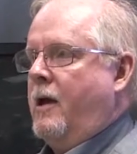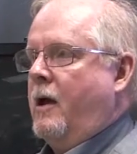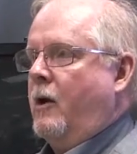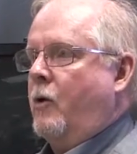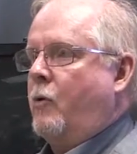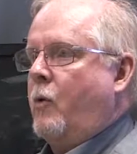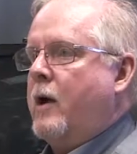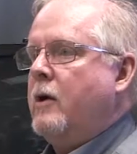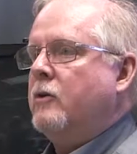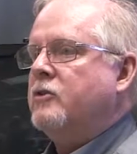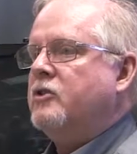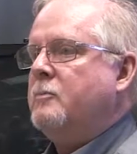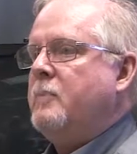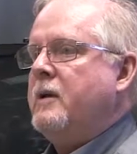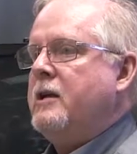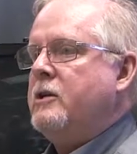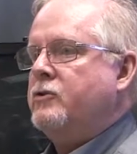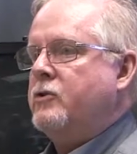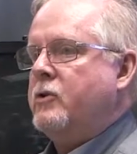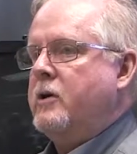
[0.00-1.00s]
Ground
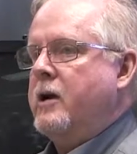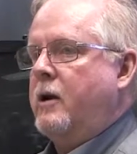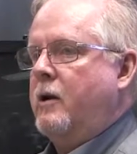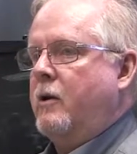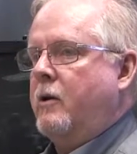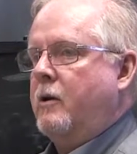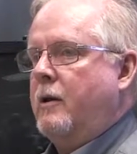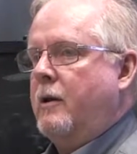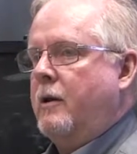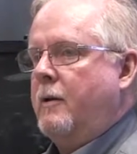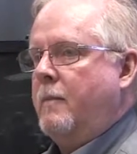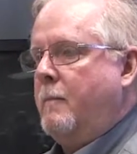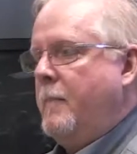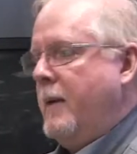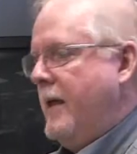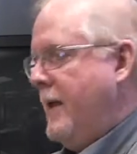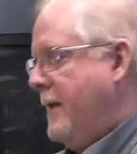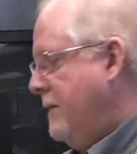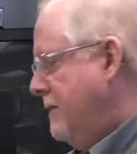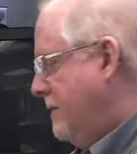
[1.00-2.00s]
speed triggered
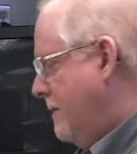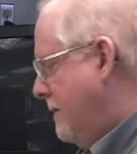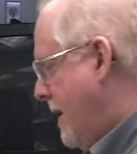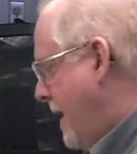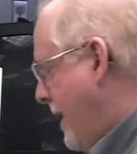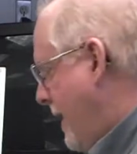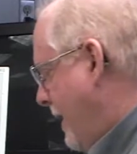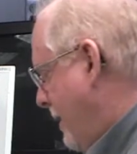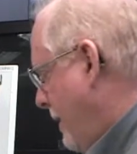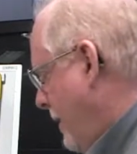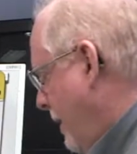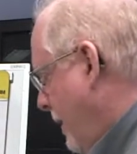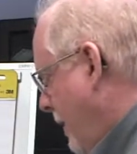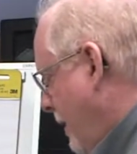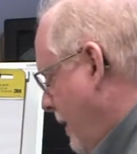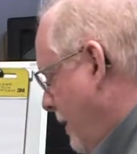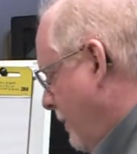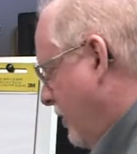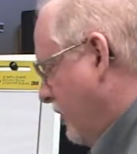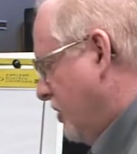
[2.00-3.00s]
means that
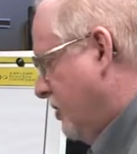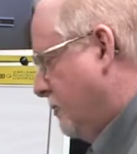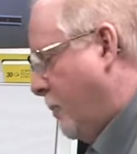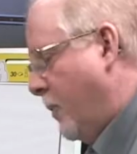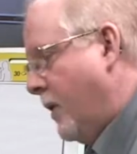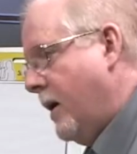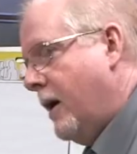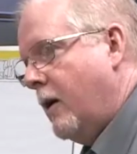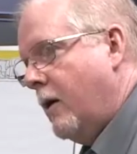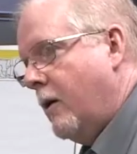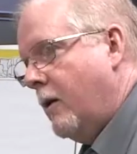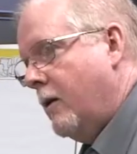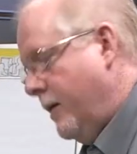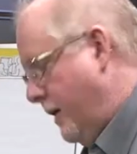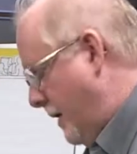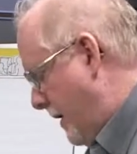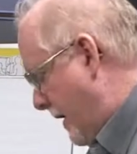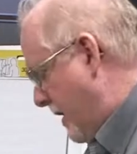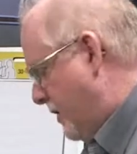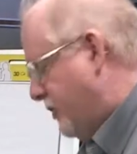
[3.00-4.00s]
the spreader
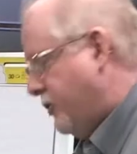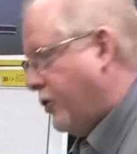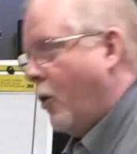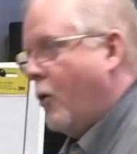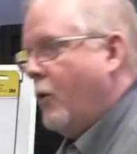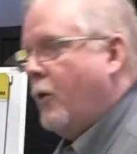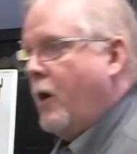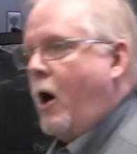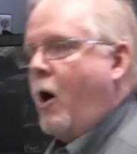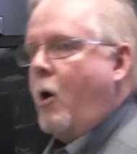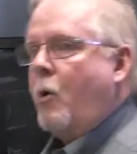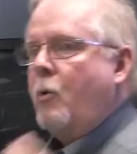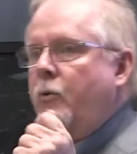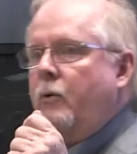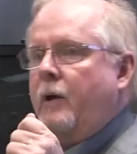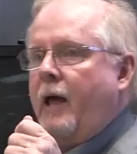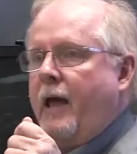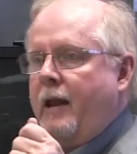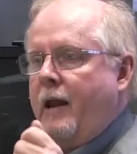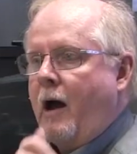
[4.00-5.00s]
is turned
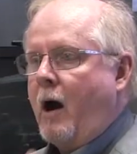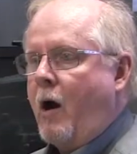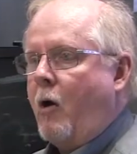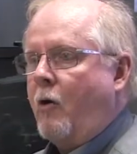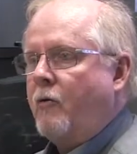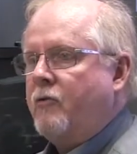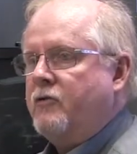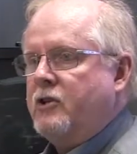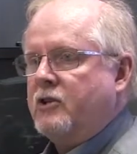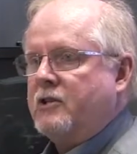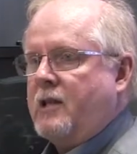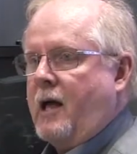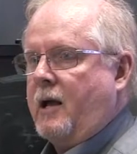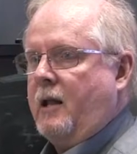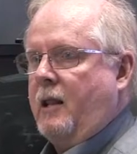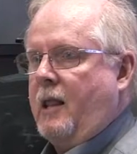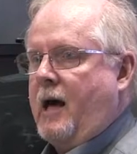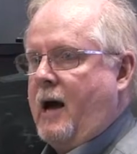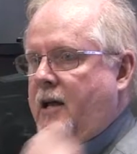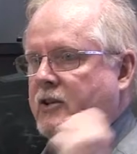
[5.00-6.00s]
on and off just like a
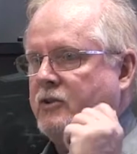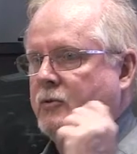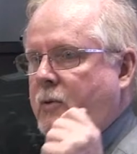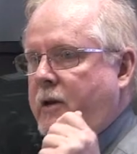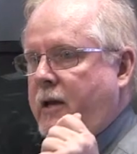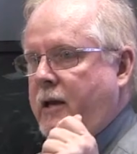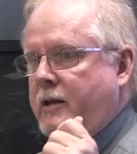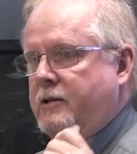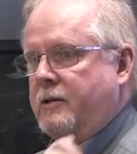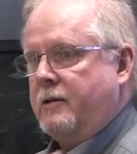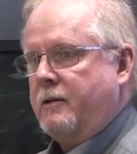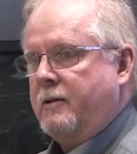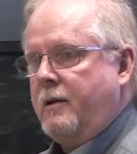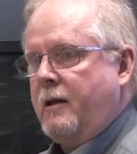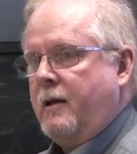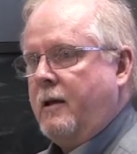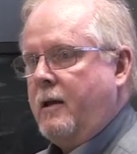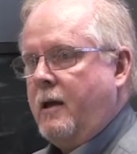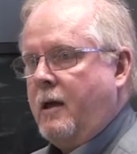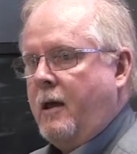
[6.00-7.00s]
light switch.
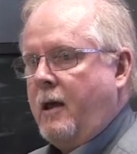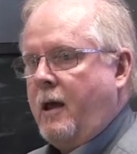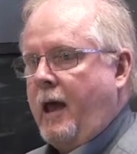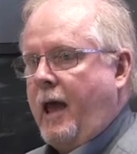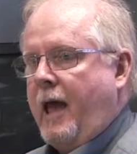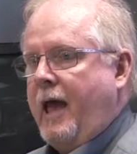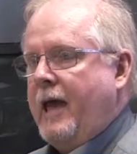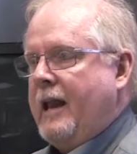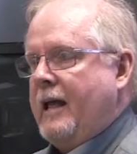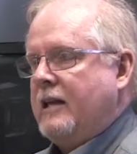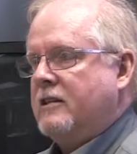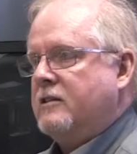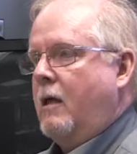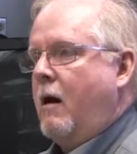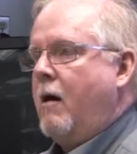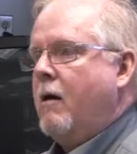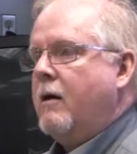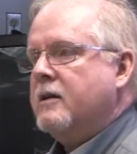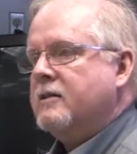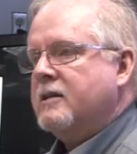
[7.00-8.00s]
And as
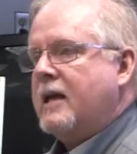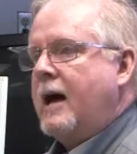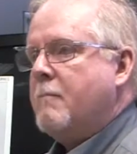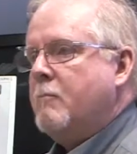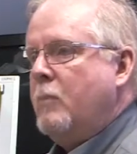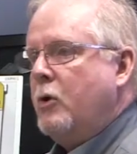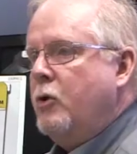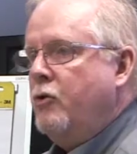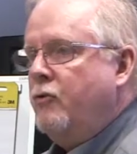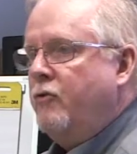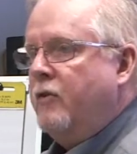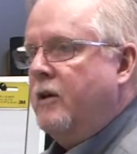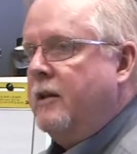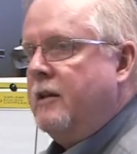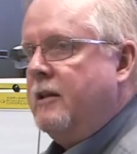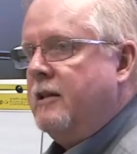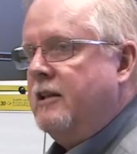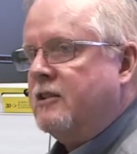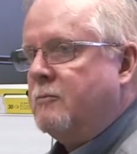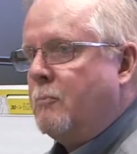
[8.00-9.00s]
long as I'm
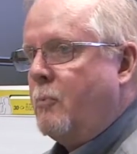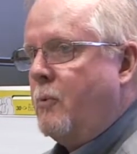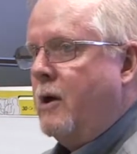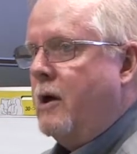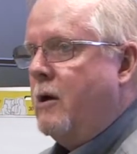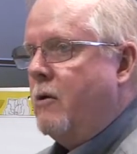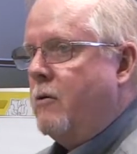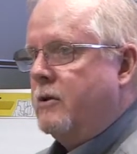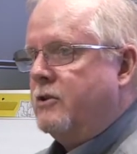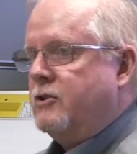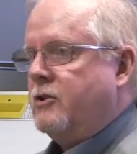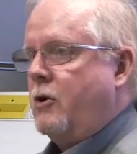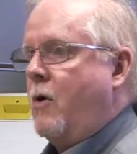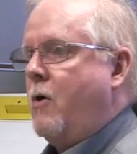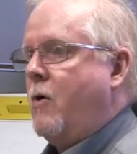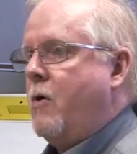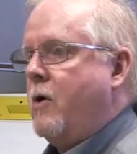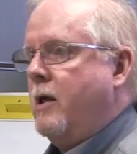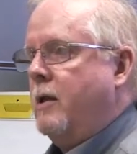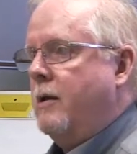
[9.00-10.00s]
moving, this spreader is
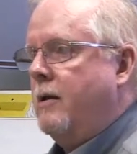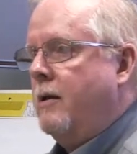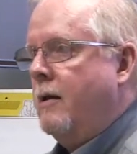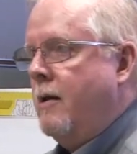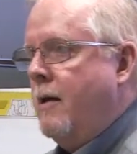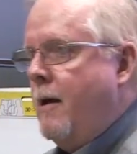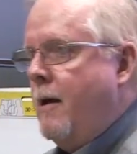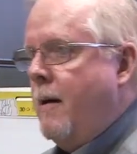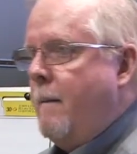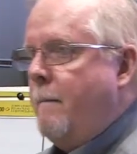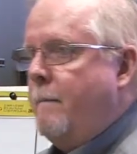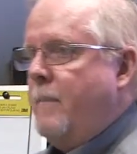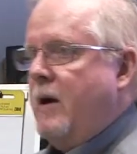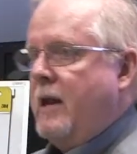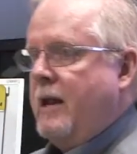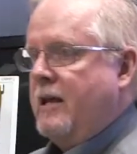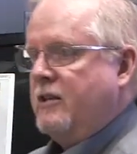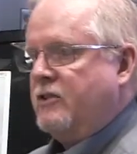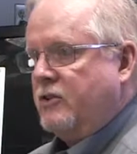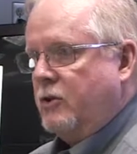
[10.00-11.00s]
turning,
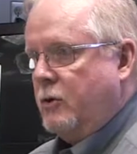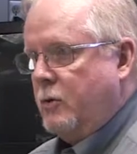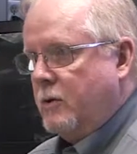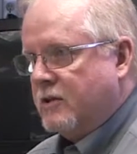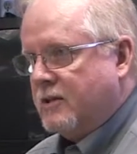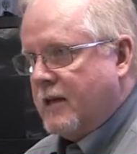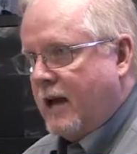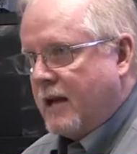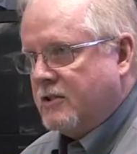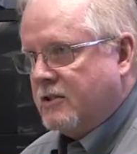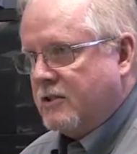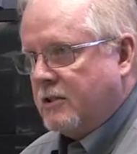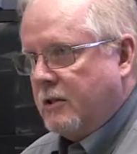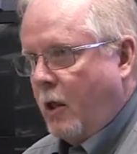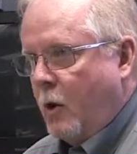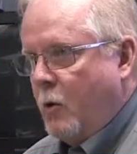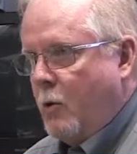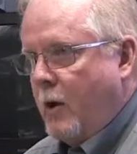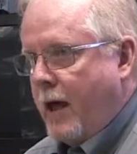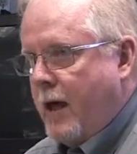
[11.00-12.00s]
but as soon as I
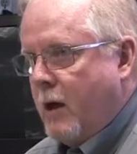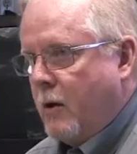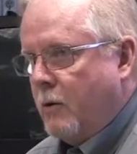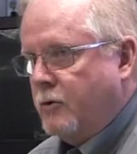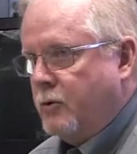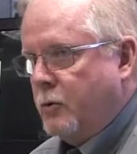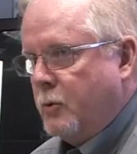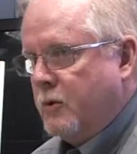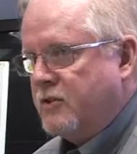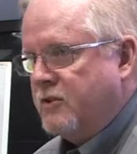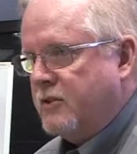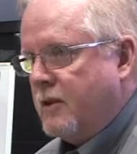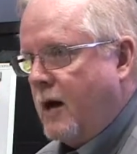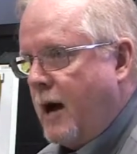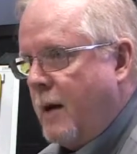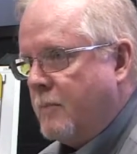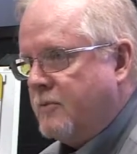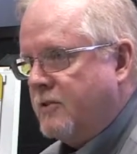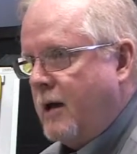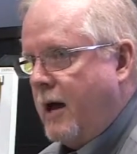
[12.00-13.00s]
slow down to a
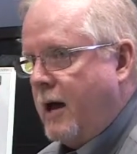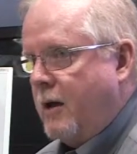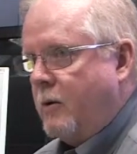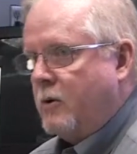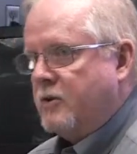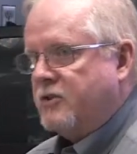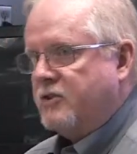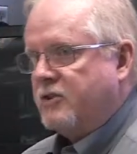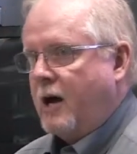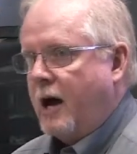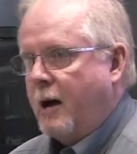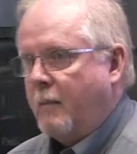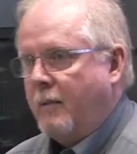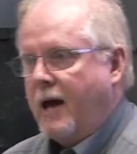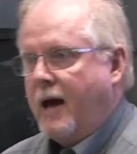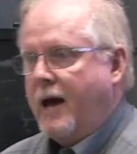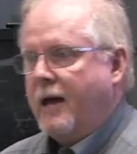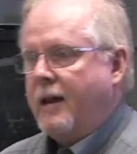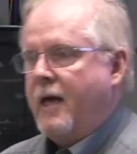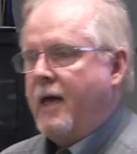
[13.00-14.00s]
stop sign or a
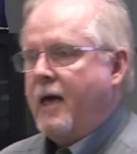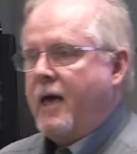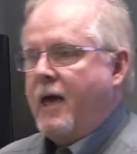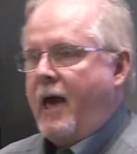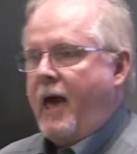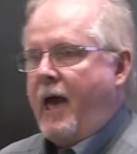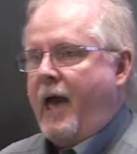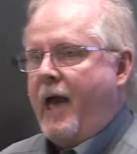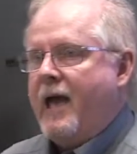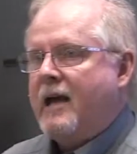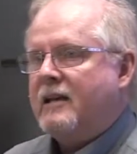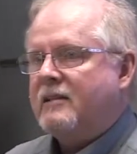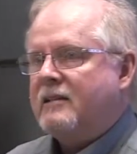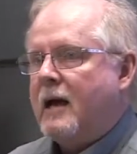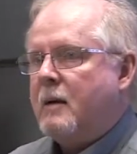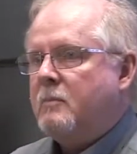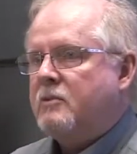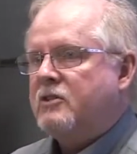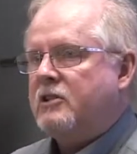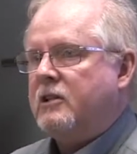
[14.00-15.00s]
stoplight, as
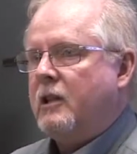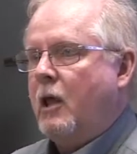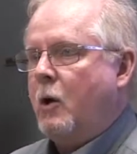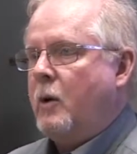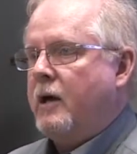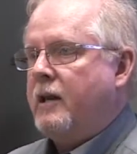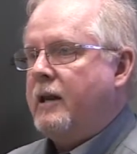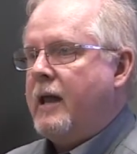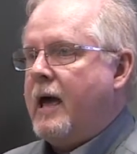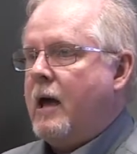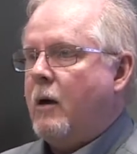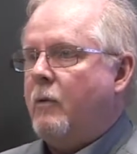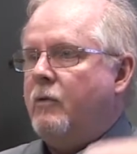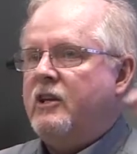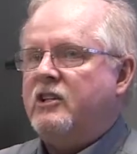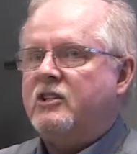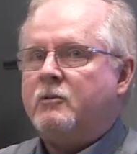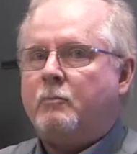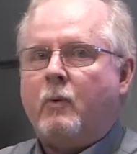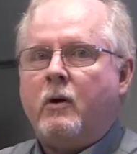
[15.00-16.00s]
I'm slowing down,
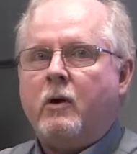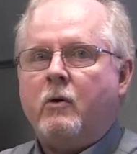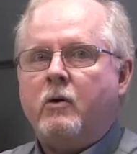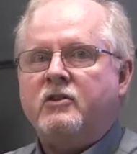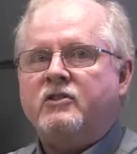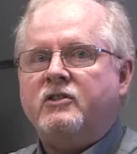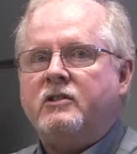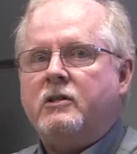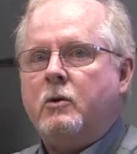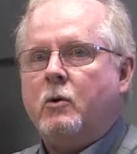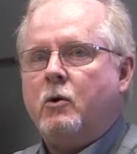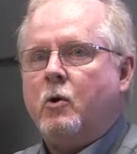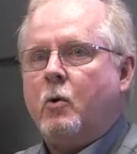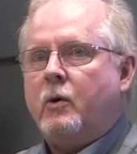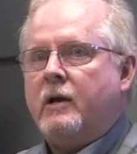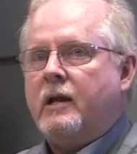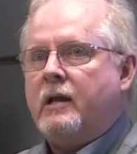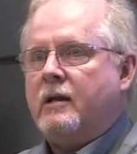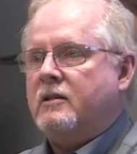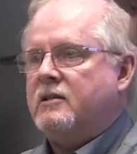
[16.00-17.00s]
this spreader is still
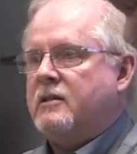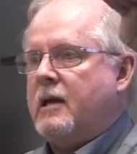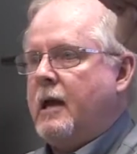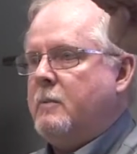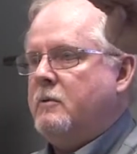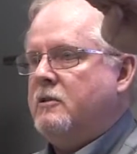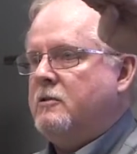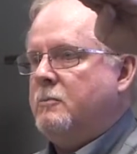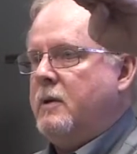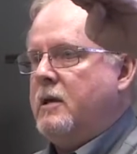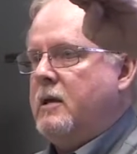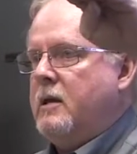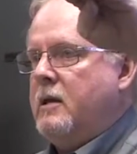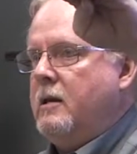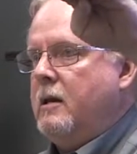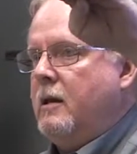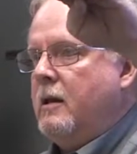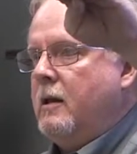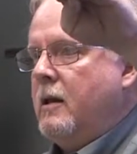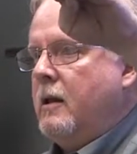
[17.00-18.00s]
going at the same
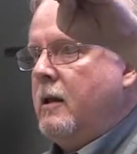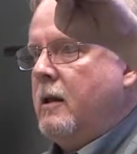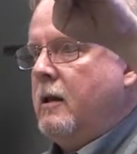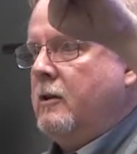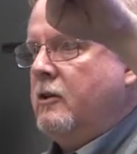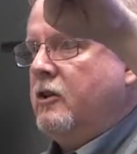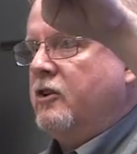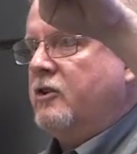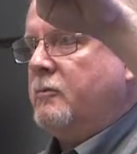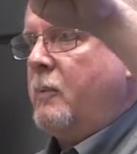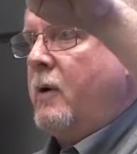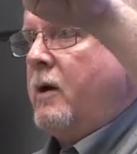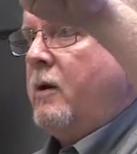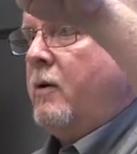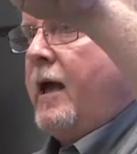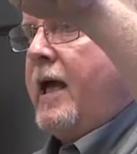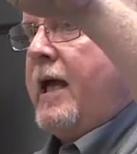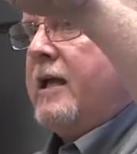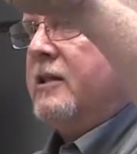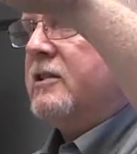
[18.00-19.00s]
speed. The spreader
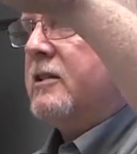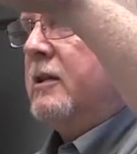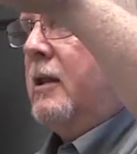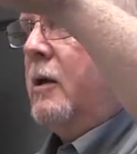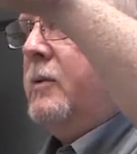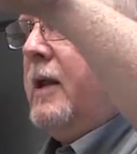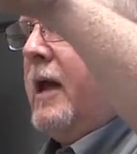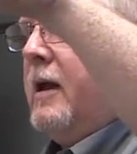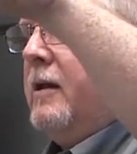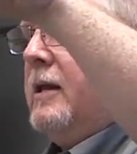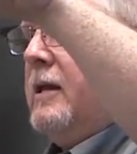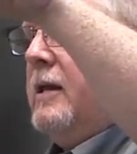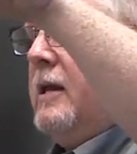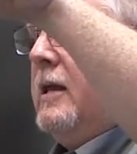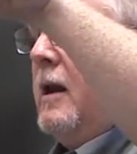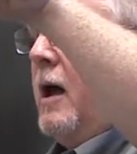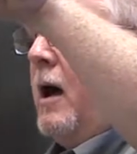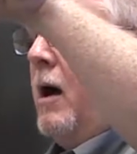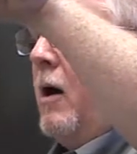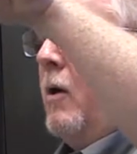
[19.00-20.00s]
hadn't slowed down any
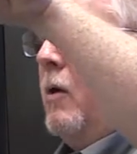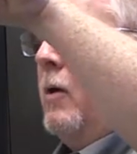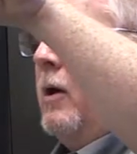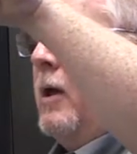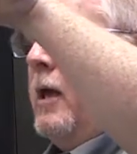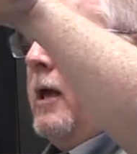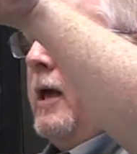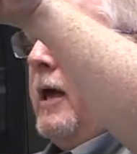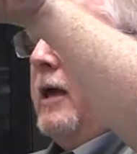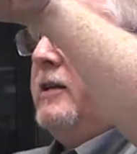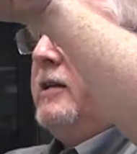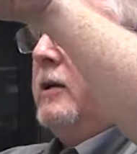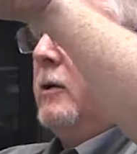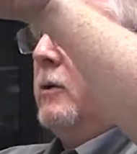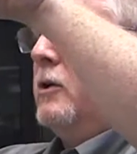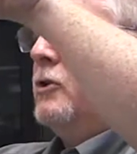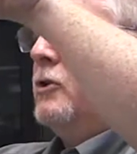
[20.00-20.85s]
at all until the